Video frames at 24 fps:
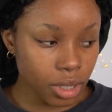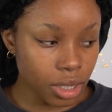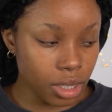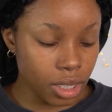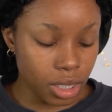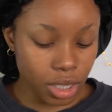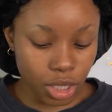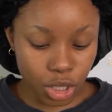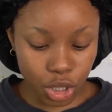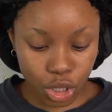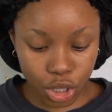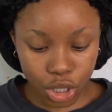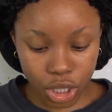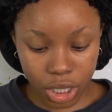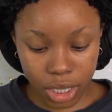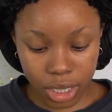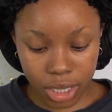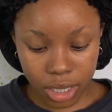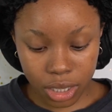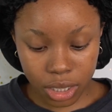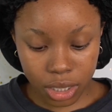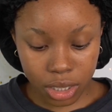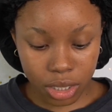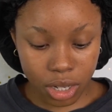in the
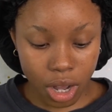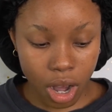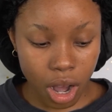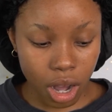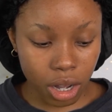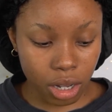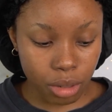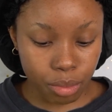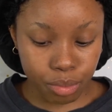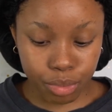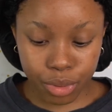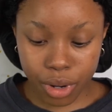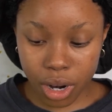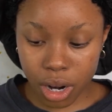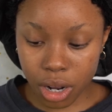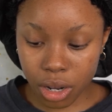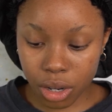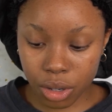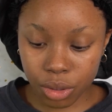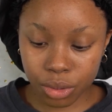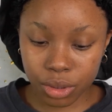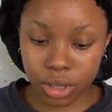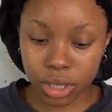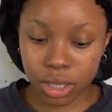shade dark
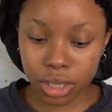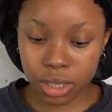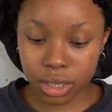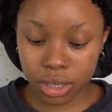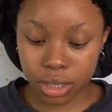brown,